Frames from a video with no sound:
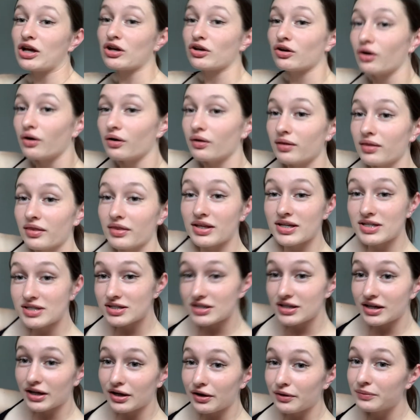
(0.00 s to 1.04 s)
goal this
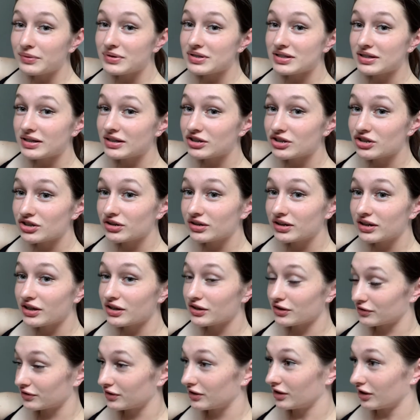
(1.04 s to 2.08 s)
year was literally
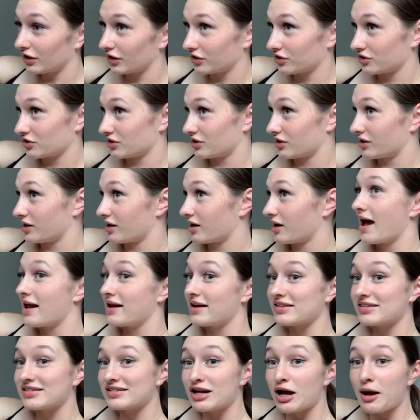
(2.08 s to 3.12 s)
300 and
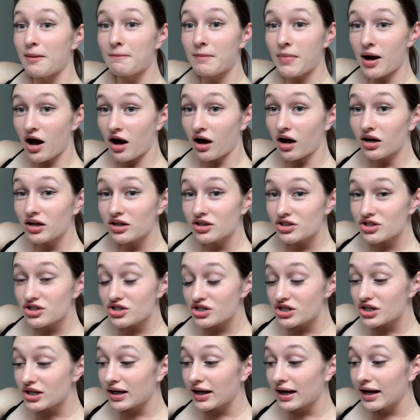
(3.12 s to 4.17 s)
it's now
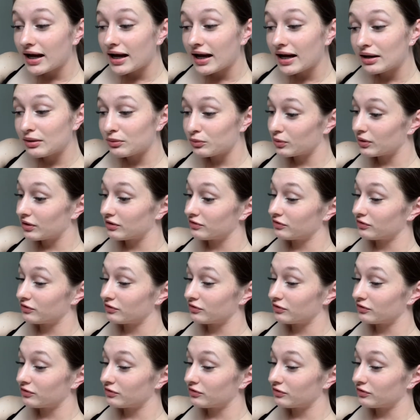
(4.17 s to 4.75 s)
March and we're at